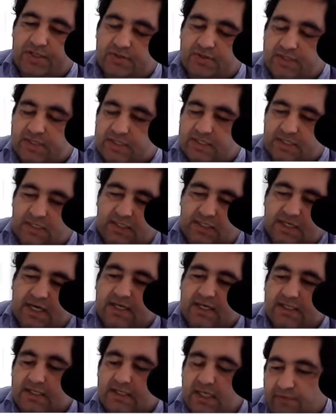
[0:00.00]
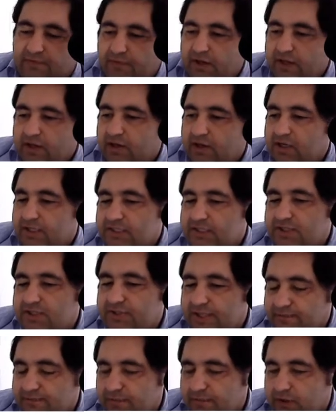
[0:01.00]
to see that if I got
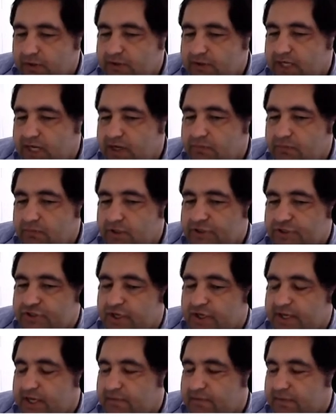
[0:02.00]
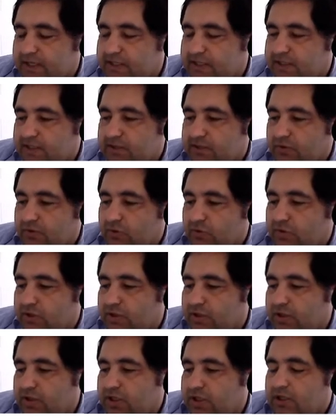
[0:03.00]
3 volt, how much I am getting on
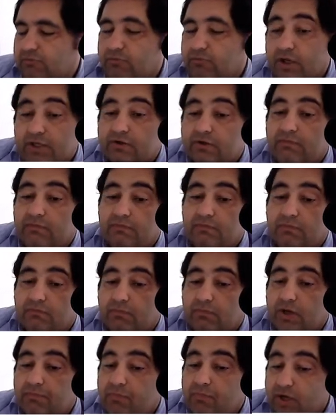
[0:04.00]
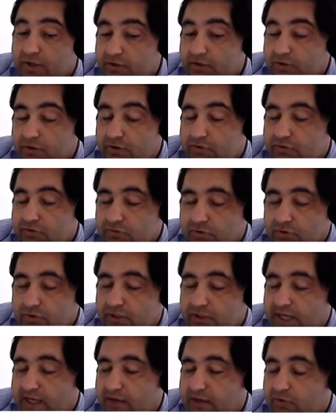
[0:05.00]
my
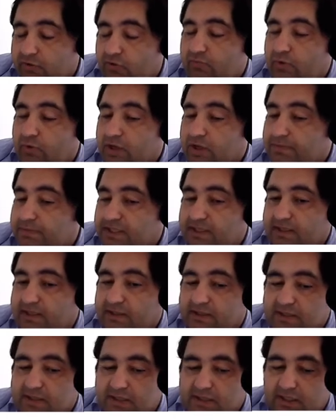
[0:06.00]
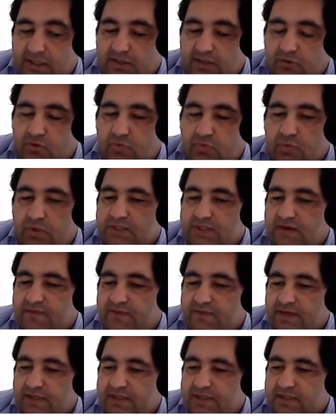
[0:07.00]
microcontroller or my PLC or
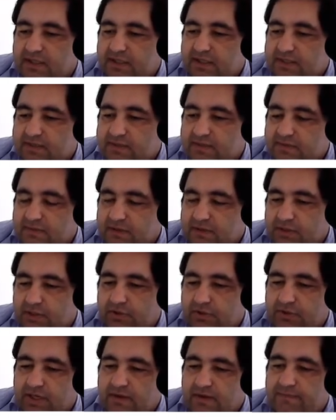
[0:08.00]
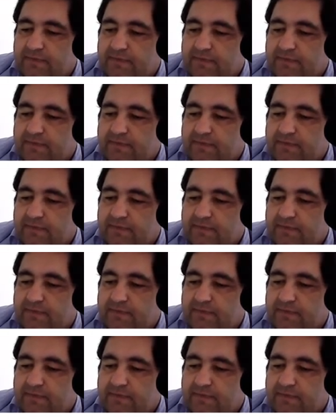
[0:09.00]
whatever it is. Okay,